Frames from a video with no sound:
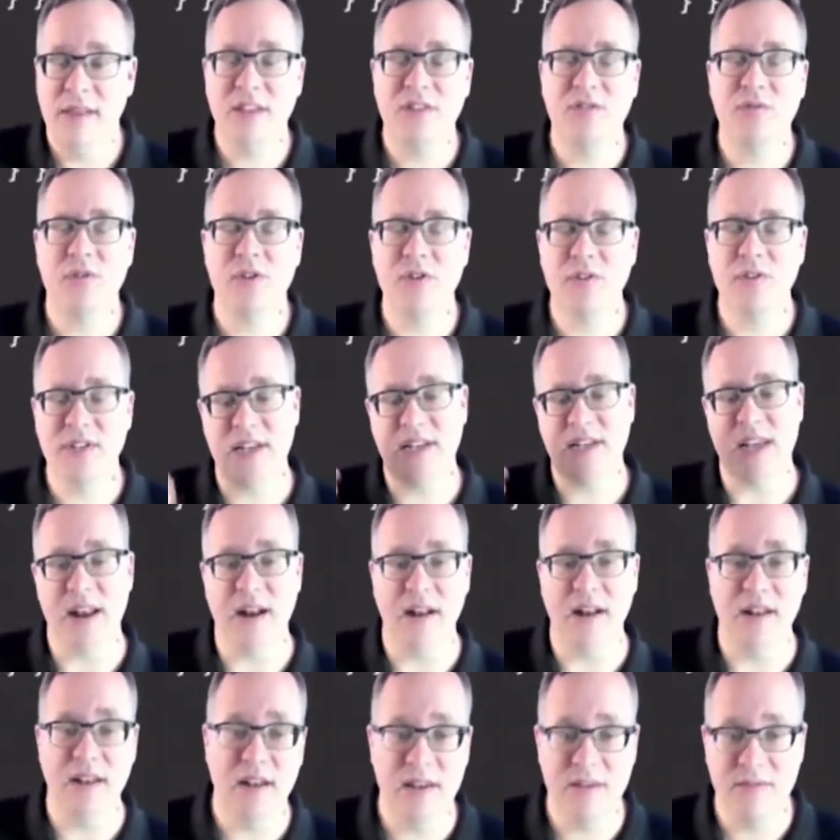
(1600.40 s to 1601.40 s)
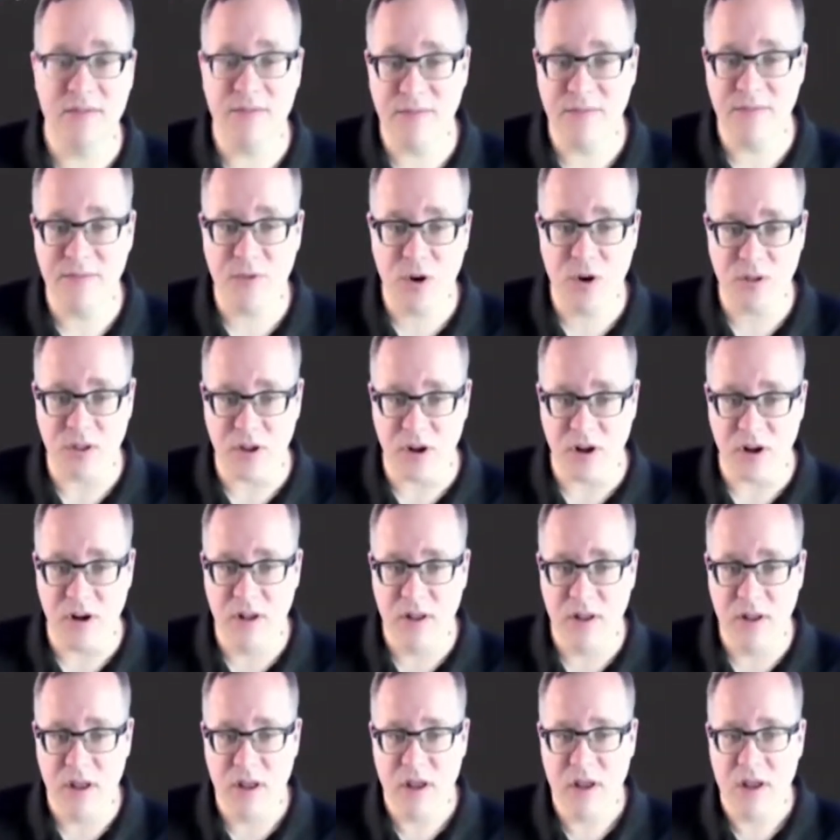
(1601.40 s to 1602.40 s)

Let's reduce that down a little even further.